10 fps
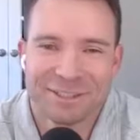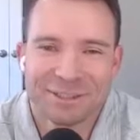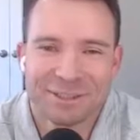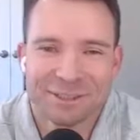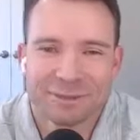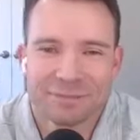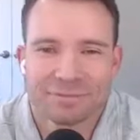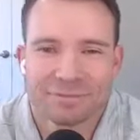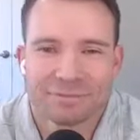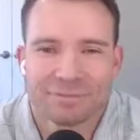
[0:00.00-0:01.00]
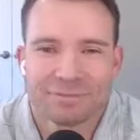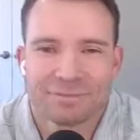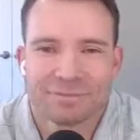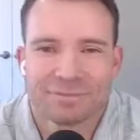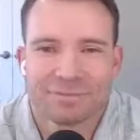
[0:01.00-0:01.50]

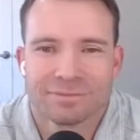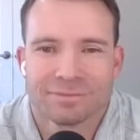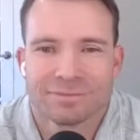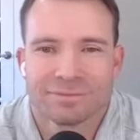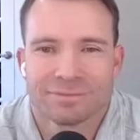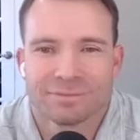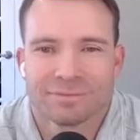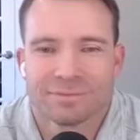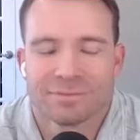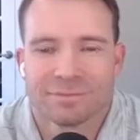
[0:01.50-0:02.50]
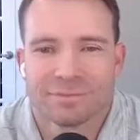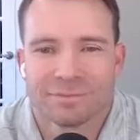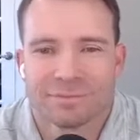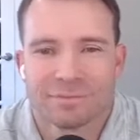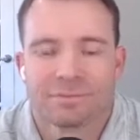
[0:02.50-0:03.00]

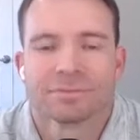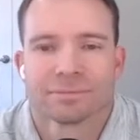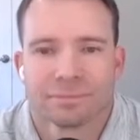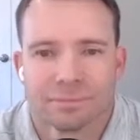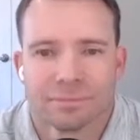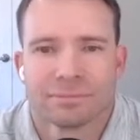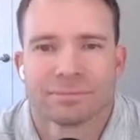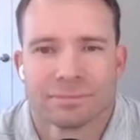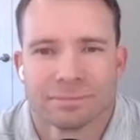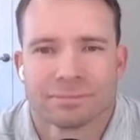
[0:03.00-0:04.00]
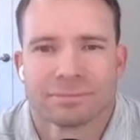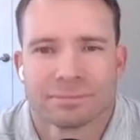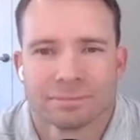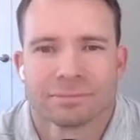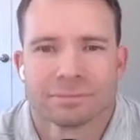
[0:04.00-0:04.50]

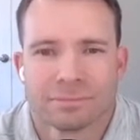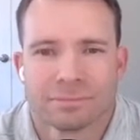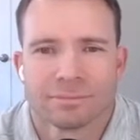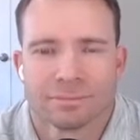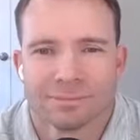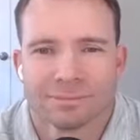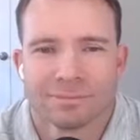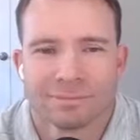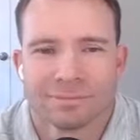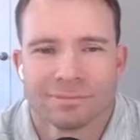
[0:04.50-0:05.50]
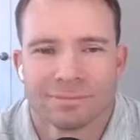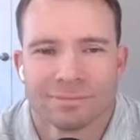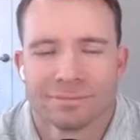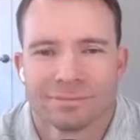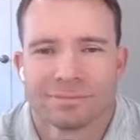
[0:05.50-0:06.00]

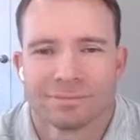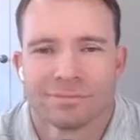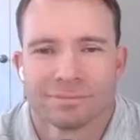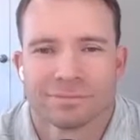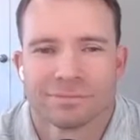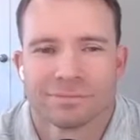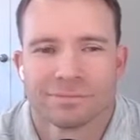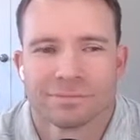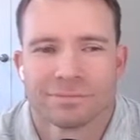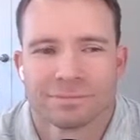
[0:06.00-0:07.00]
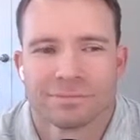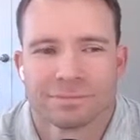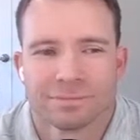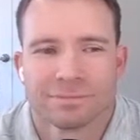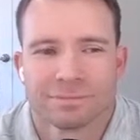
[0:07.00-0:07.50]

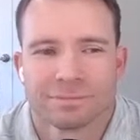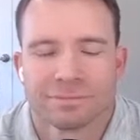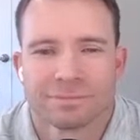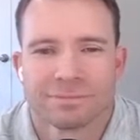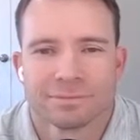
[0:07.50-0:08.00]
No words are spoken by the person on screen.